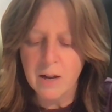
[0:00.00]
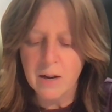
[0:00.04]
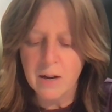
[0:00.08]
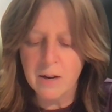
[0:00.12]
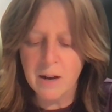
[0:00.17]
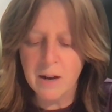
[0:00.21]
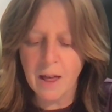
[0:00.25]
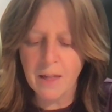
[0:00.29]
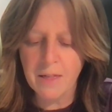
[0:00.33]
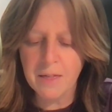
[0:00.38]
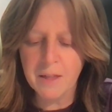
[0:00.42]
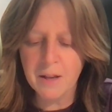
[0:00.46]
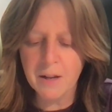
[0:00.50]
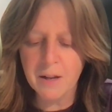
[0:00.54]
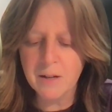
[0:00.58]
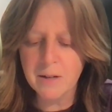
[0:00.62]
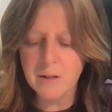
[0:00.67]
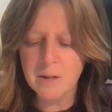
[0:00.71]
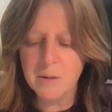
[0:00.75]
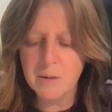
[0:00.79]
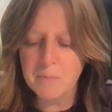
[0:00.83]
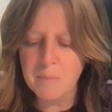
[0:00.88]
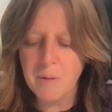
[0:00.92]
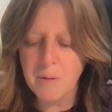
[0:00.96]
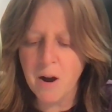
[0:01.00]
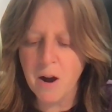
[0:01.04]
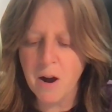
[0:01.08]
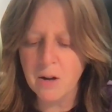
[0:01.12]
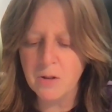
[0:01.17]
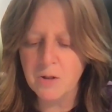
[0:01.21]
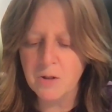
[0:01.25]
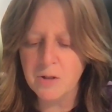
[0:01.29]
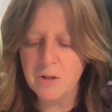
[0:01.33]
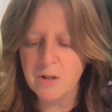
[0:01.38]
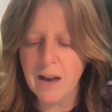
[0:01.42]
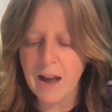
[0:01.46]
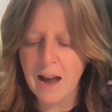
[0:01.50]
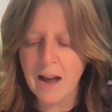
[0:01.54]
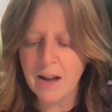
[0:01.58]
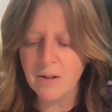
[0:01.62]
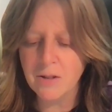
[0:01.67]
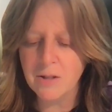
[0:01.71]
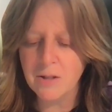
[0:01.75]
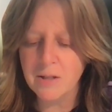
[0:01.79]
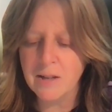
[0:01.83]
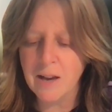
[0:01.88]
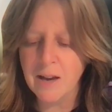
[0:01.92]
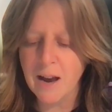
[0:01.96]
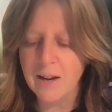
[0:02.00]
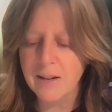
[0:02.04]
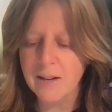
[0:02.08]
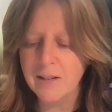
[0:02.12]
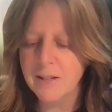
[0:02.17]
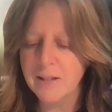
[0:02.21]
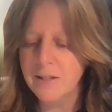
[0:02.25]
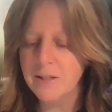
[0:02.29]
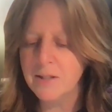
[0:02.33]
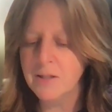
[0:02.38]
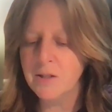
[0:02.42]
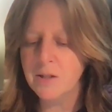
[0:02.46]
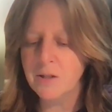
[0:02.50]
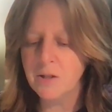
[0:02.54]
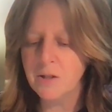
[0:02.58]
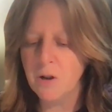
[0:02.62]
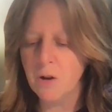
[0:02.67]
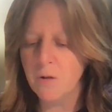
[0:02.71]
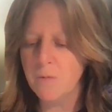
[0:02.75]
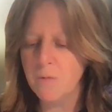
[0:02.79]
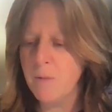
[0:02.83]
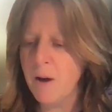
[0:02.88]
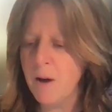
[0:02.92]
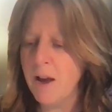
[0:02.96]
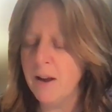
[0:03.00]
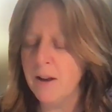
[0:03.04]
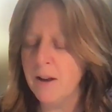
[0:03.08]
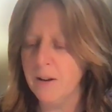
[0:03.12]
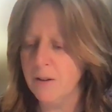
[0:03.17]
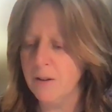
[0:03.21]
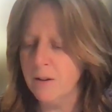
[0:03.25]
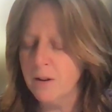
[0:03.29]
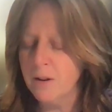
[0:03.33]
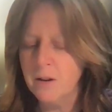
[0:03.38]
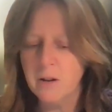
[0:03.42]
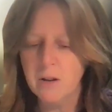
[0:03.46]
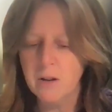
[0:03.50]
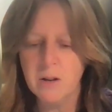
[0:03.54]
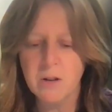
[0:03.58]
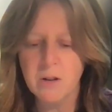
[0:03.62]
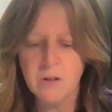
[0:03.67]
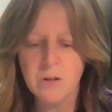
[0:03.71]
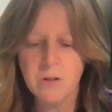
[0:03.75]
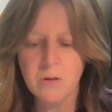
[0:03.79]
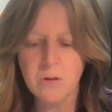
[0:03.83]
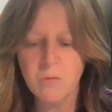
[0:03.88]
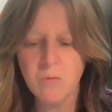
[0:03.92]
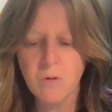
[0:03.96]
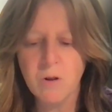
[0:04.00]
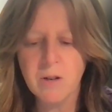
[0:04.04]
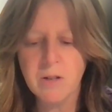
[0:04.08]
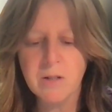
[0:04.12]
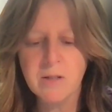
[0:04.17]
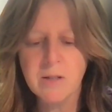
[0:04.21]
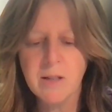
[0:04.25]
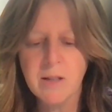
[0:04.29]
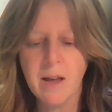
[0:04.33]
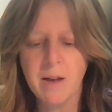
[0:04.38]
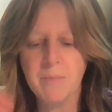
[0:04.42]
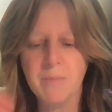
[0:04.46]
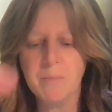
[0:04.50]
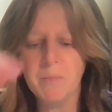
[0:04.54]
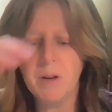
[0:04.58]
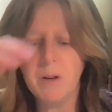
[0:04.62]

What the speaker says: Nothing departs outside his domain. So what does that